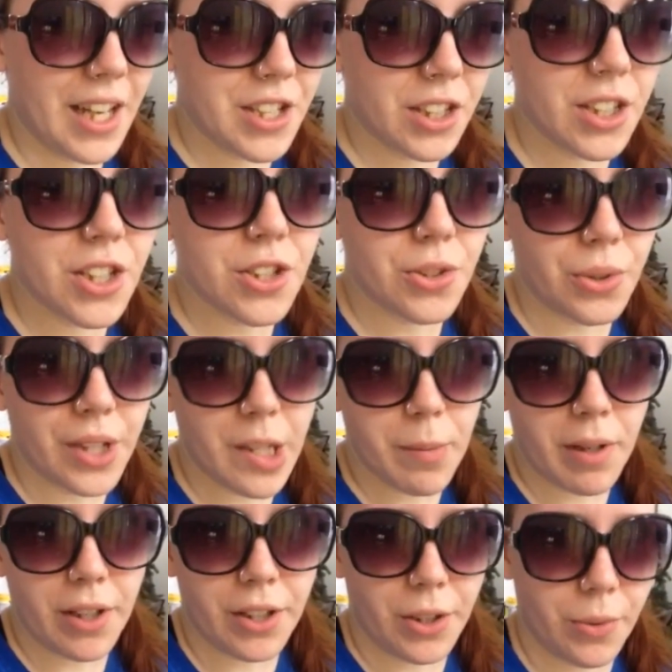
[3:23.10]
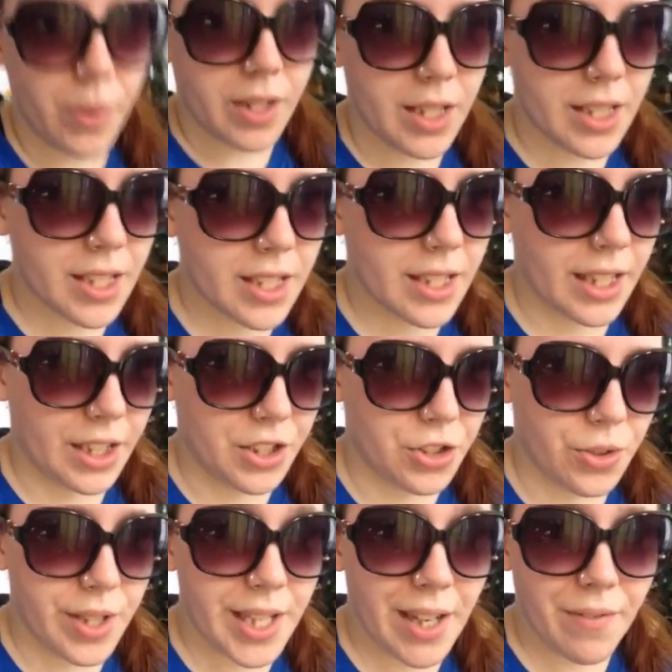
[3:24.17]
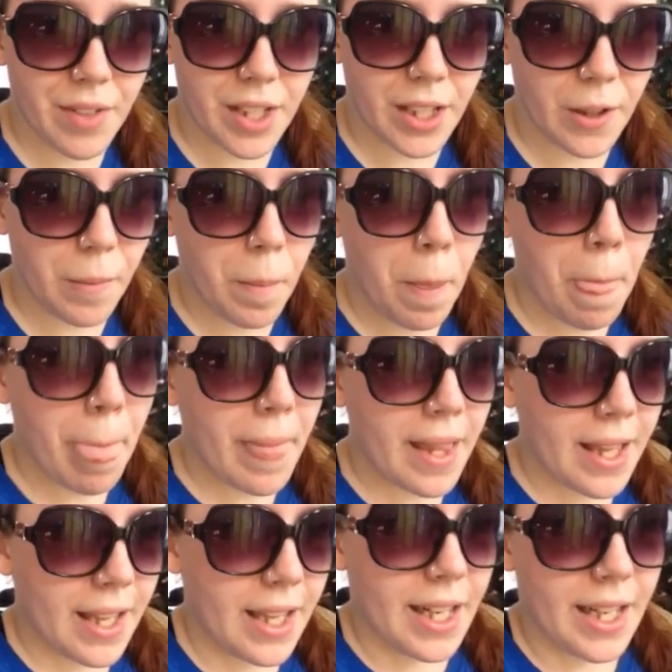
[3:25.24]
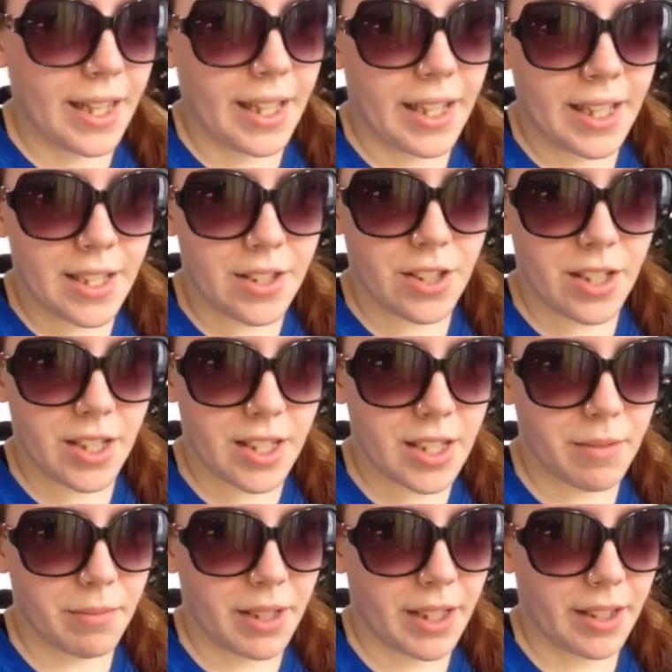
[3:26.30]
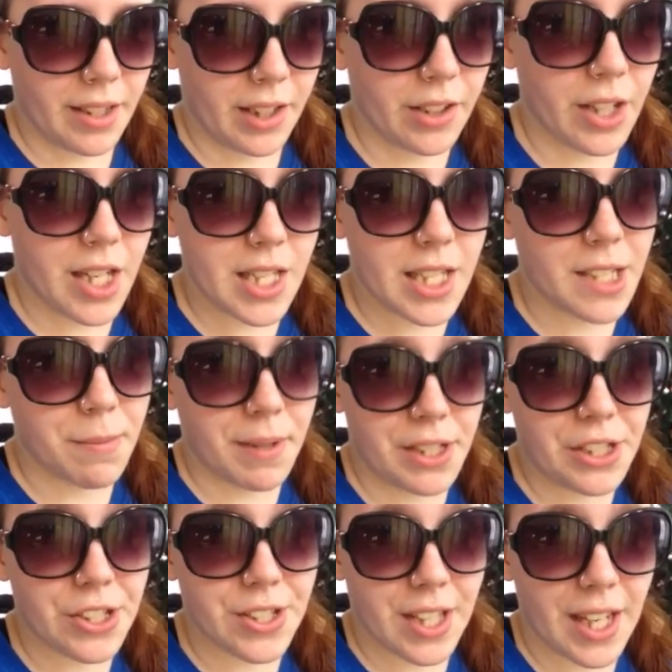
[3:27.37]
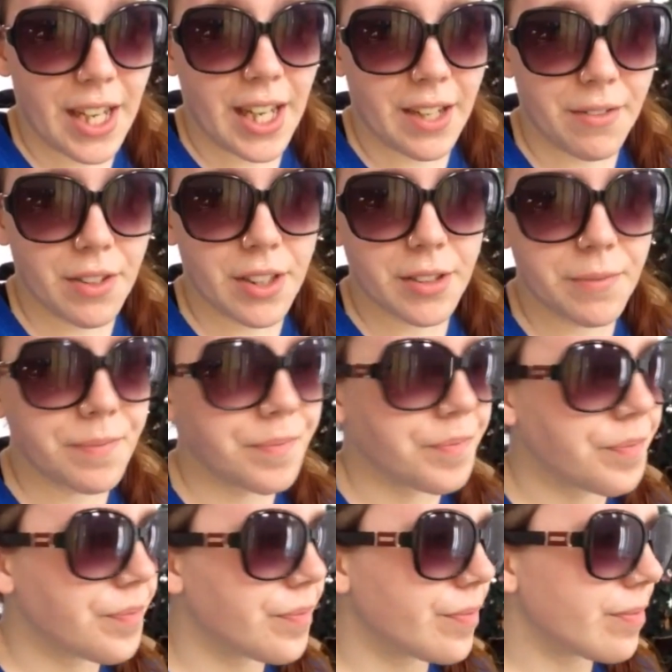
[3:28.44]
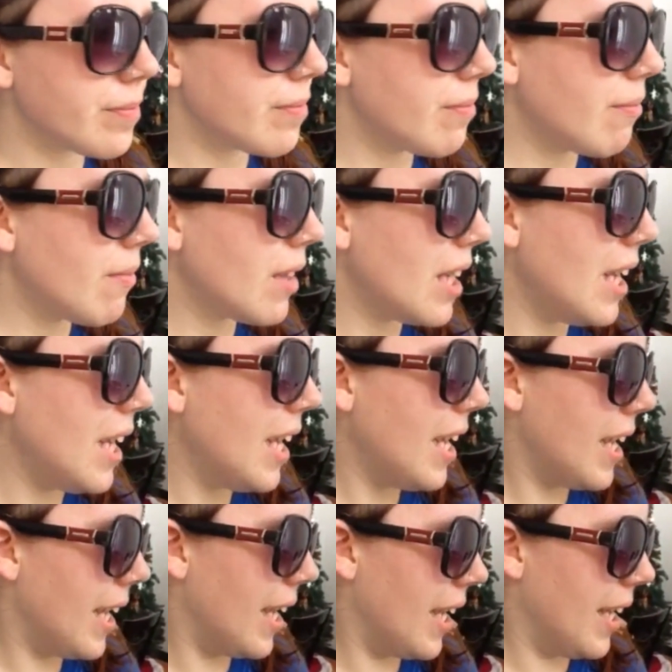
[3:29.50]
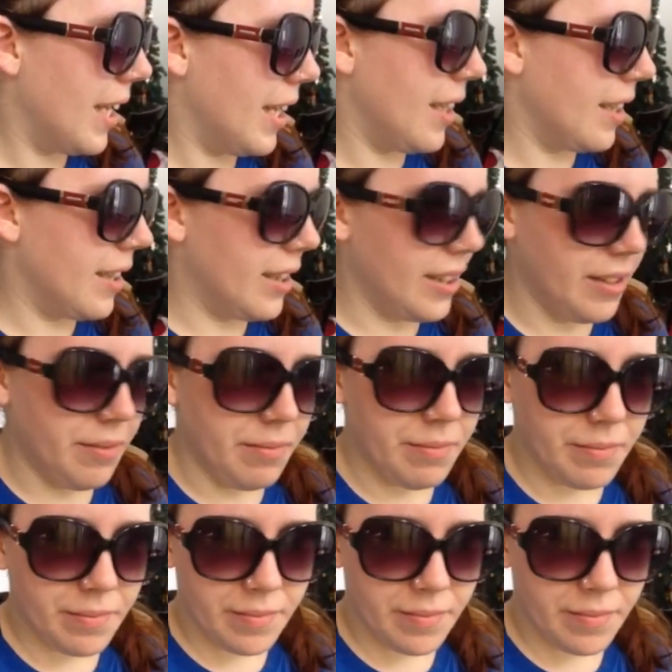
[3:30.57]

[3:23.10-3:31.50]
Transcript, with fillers: I told a story about her once, in a story time video, and I like inserted some like the craziest pictures I had of her. And um